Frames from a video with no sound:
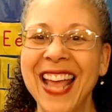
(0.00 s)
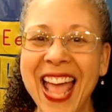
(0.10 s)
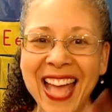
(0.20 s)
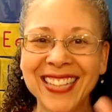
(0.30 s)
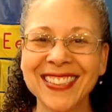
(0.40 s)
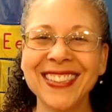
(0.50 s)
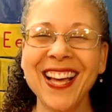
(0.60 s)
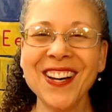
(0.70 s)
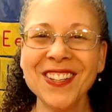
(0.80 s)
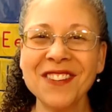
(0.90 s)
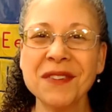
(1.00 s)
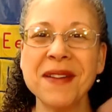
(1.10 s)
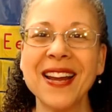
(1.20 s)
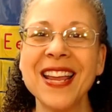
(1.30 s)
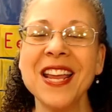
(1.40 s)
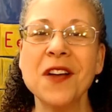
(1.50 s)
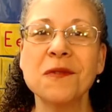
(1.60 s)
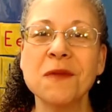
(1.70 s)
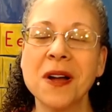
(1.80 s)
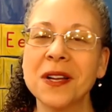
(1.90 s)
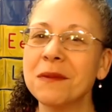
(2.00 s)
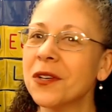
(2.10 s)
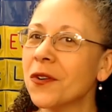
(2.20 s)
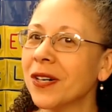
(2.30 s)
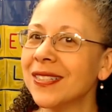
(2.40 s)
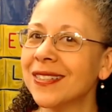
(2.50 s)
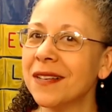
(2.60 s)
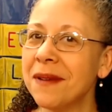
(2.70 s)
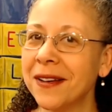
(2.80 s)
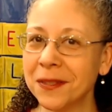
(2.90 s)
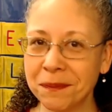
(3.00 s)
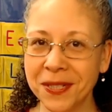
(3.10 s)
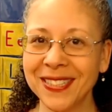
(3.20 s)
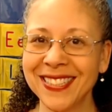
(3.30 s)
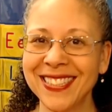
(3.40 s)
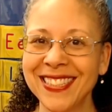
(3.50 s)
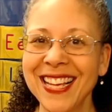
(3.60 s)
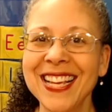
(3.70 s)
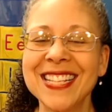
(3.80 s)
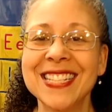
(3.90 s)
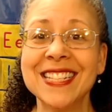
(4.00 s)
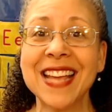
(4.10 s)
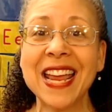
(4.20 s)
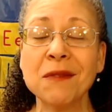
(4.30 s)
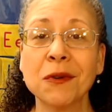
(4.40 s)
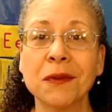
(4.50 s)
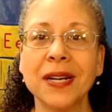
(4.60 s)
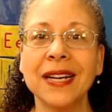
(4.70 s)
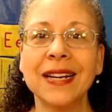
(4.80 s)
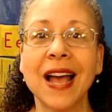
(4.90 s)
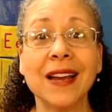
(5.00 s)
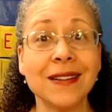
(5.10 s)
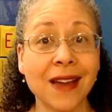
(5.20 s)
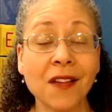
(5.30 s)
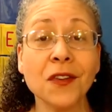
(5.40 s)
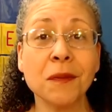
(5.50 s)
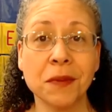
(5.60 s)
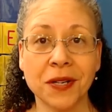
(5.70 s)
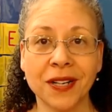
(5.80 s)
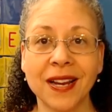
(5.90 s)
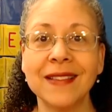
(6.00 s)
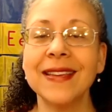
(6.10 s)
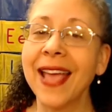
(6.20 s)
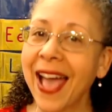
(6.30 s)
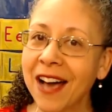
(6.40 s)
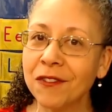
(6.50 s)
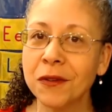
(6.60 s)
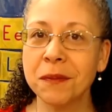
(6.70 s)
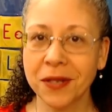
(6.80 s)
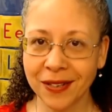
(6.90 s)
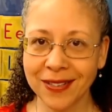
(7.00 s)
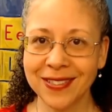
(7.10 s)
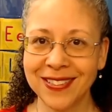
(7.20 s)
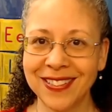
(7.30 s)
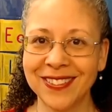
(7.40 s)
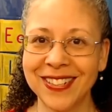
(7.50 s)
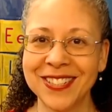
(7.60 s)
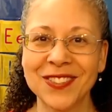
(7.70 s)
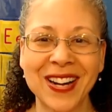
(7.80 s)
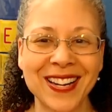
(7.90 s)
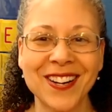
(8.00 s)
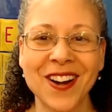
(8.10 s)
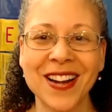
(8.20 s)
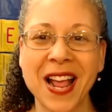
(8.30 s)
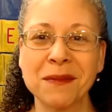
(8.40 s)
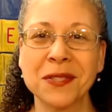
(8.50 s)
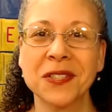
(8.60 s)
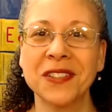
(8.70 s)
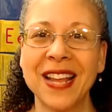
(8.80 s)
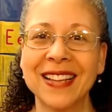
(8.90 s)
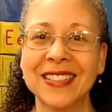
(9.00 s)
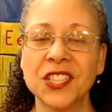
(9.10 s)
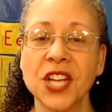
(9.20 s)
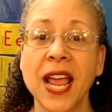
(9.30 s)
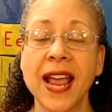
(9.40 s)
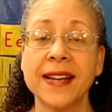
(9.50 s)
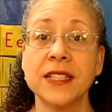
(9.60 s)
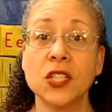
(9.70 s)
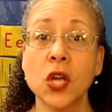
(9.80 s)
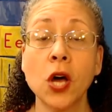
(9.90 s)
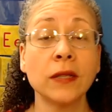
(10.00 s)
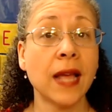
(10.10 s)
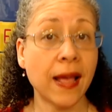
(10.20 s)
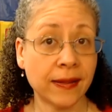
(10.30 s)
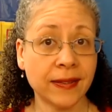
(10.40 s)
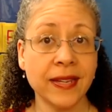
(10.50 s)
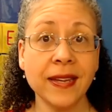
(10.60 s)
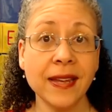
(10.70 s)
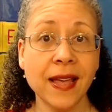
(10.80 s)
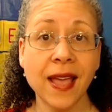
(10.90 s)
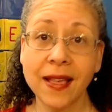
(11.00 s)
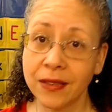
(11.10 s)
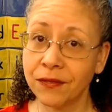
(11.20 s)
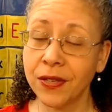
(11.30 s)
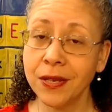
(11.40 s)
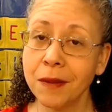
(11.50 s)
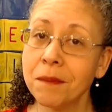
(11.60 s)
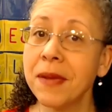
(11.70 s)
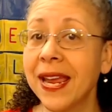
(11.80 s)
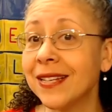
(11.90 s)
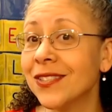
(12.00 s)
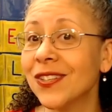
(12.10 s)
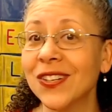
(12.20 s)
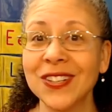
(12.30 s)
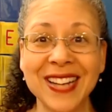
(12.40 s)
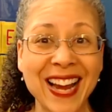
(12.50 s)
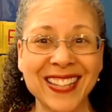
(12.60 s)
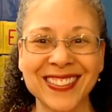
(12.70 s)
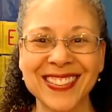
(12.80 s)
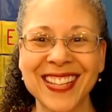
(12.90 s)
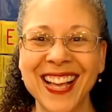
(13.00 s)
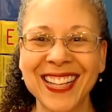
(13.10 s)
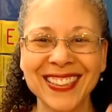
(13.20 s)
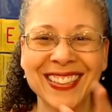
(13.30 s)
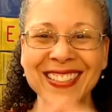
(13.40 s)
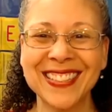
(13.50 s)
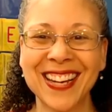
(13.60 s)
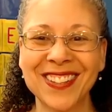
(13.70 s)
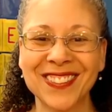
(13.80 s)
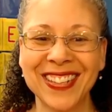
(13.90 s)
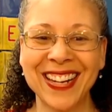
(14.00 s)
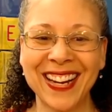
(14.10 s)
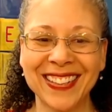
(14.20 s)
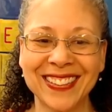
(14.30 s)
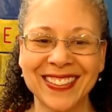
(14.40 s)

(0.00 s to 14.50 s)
Hello, everybody. Welcome to Corey's Clubhouse Books. Today, we're reading another book in the Alpha Book series right here on Absolute English, and it's called Ellie Elephant Paints Her Nails. Let's get reading.